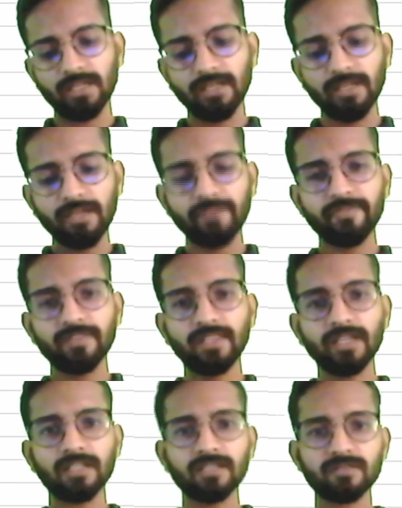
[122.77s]
If
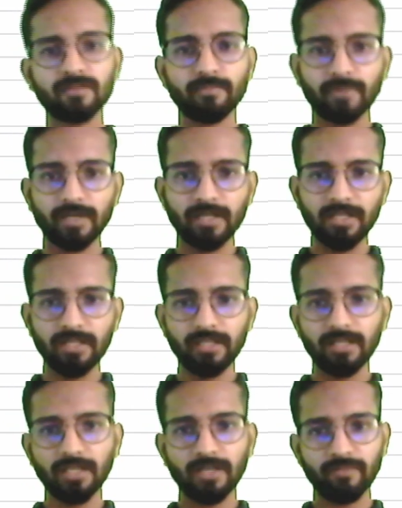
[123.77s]
there is a
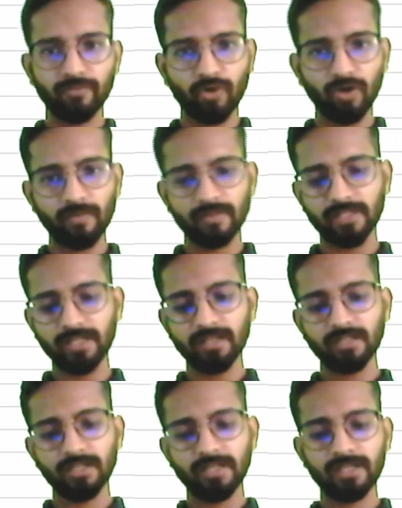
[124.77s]
money involved,
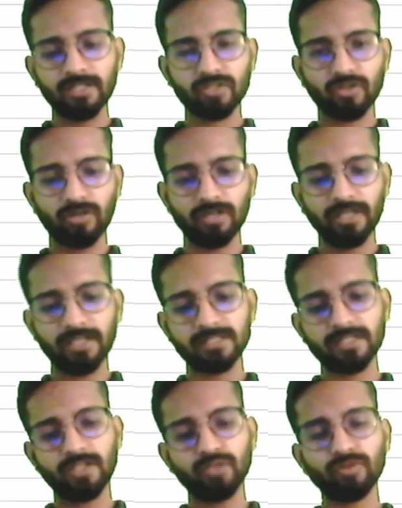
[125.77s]
then it is called as
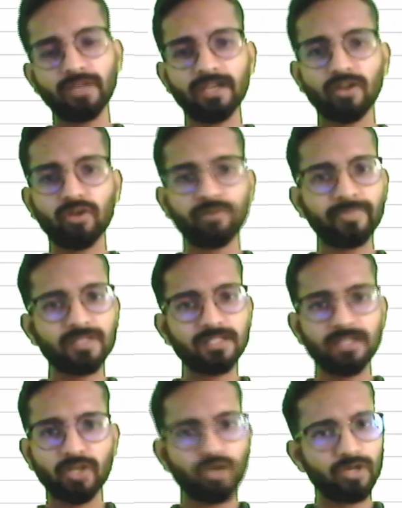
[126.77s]
that you can
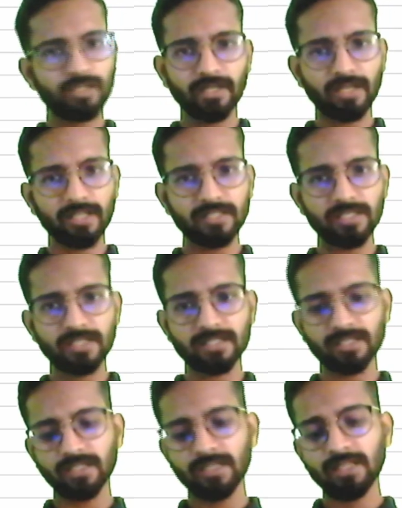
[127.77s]
obviously record the
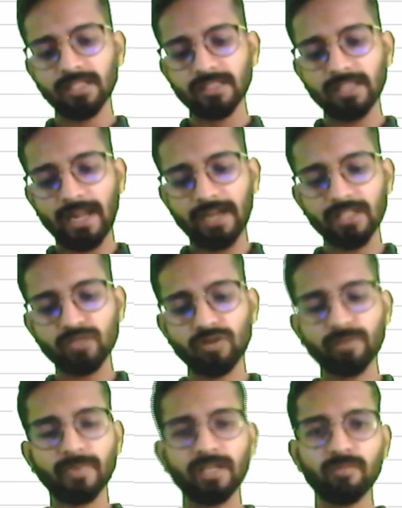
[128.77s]
transaction. That is
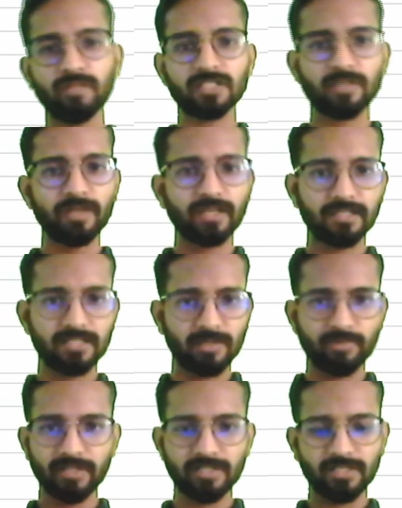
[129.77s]
what money measurement
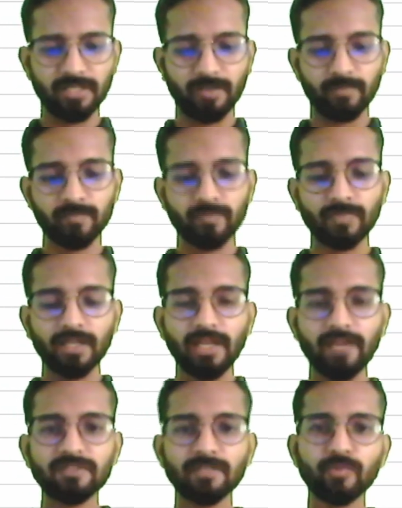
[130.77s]
concept is saying.
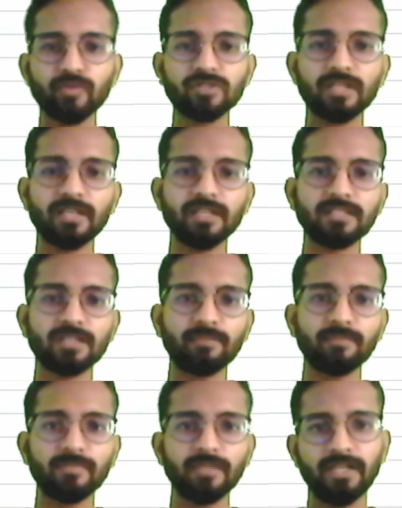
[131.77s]
If suppose there is
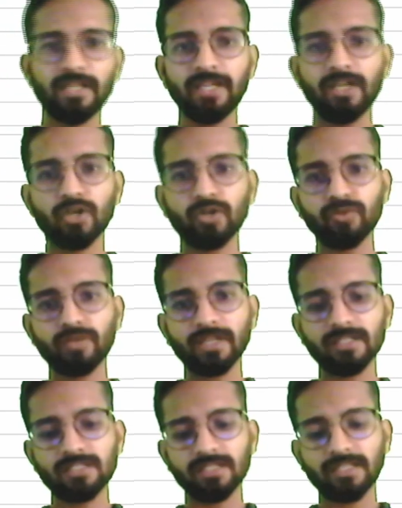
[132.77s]
some deed, or you
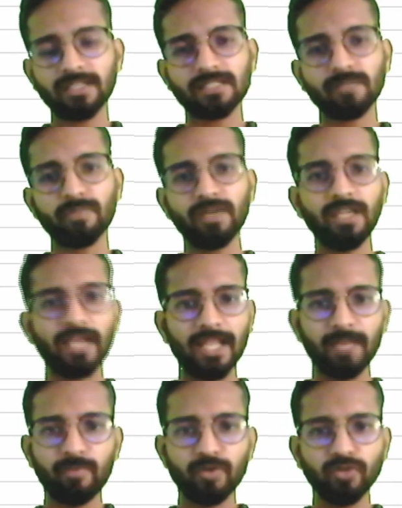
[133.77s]
can say that somebody
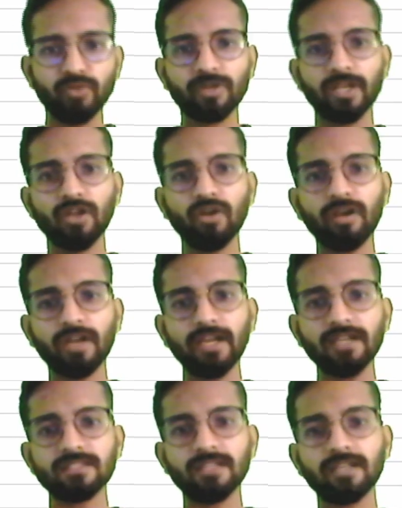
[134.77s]
helped you, you cannot
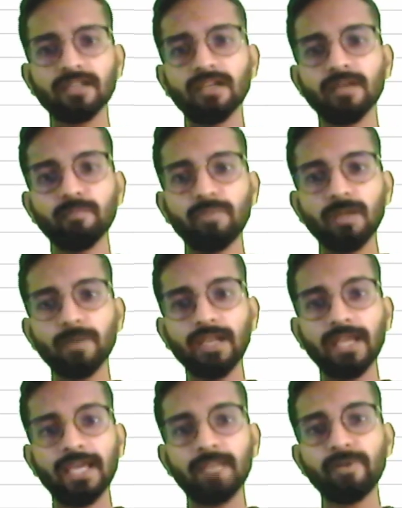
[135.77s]
write that people
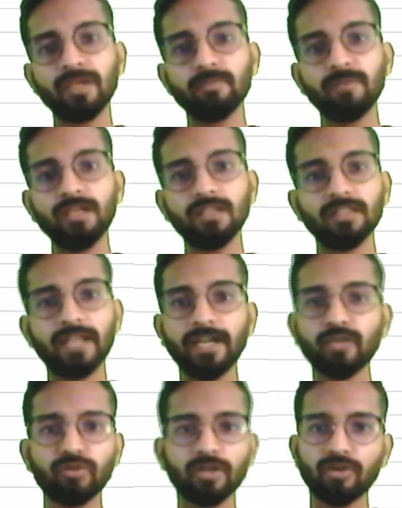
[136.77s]
helping me,
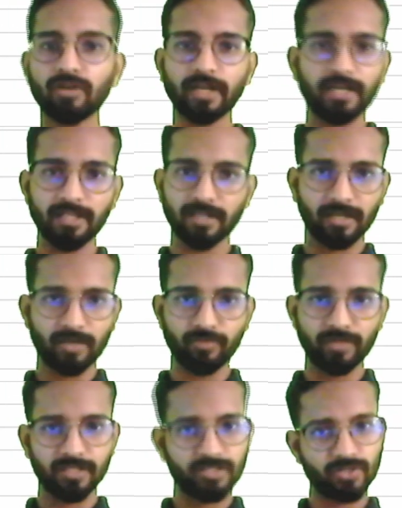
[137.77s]
that you cannot write in
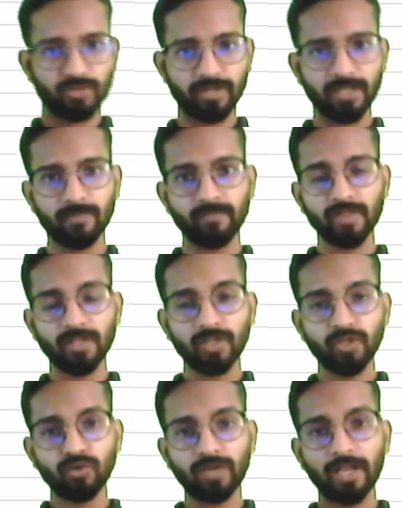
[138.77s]
accountancy. Okay,
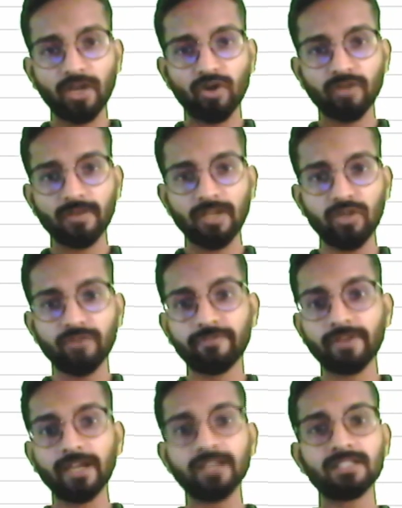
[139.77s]
you cannot value
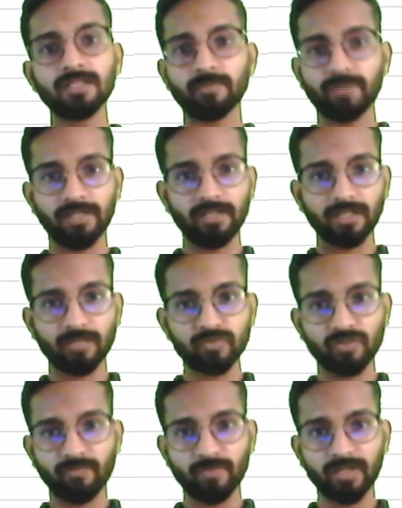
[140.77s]
friendship in
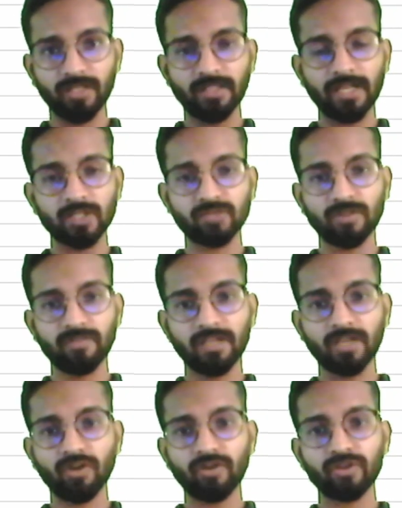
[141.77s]
terms of money. That's why we
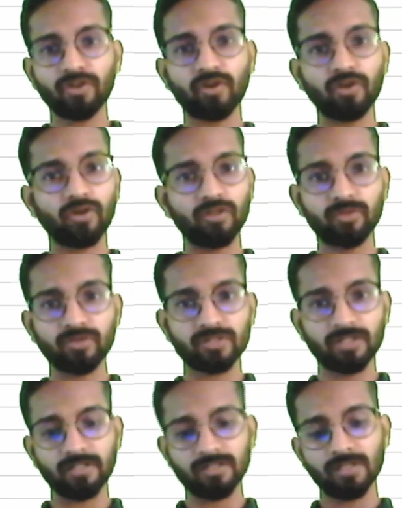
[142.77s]
cannot record all those
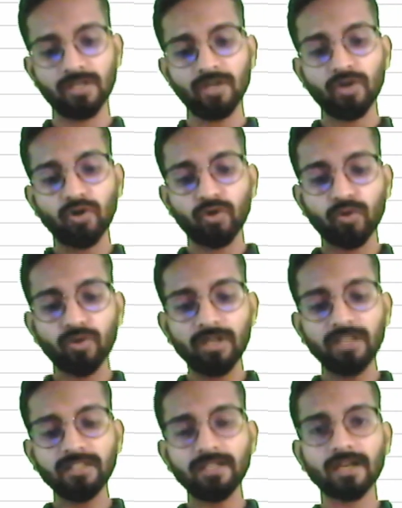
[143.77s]
things.
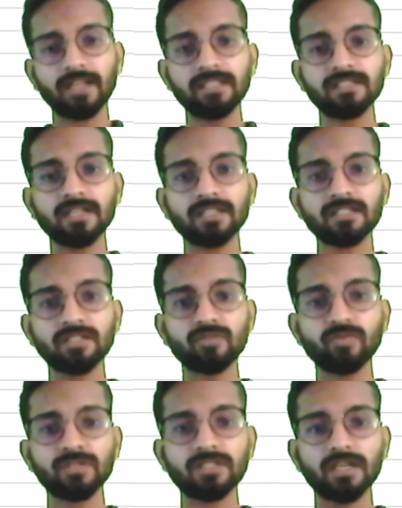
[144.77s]
Only the transactions
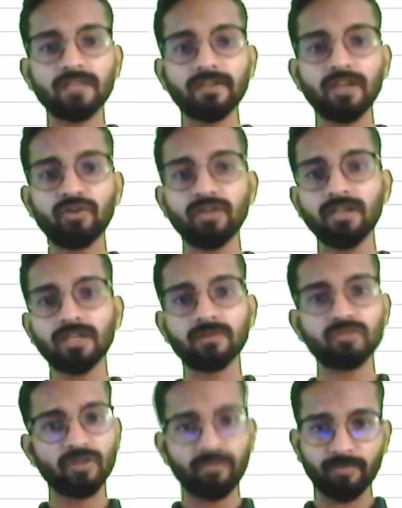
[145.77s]
which are valued in
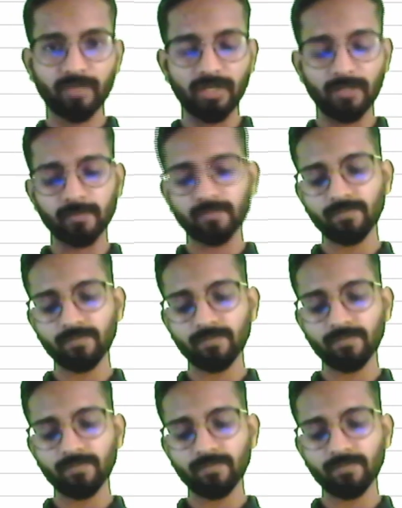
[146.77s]
terms of money.